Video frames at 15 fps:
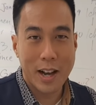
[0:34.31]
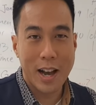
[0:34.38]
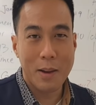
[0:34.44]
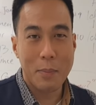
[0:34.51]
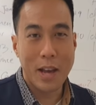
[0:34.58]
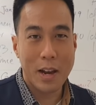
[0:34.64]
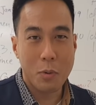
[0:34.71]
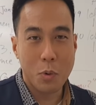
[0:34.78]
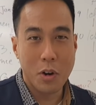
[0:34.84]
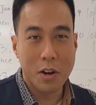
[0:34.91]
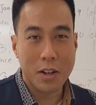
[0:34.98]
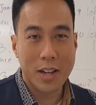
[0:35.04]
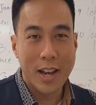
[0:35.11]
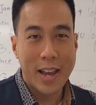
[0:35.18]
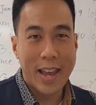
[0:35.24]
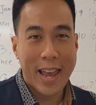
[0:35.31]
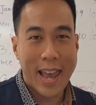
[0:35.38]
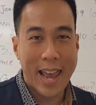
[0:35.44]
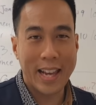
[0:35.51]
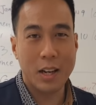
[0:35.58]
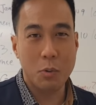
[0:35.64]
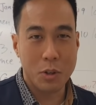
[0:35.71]
I'm at work
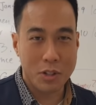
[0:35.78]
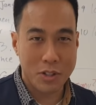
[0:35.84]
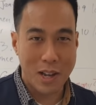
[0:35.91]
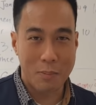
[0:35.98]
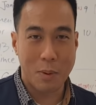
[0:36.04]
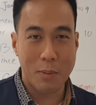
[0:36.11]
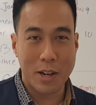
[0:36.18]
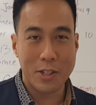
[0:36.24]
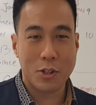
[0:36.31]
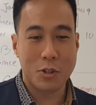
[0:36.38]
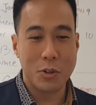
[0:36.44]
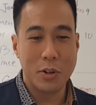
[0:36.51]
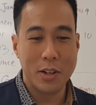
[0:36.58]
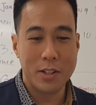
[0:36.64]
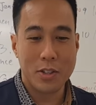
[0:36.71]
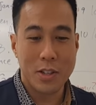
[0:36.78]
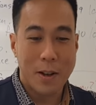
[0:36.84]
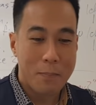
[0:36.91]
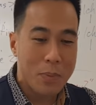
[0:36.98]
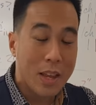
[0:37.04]
hanging with some of my students.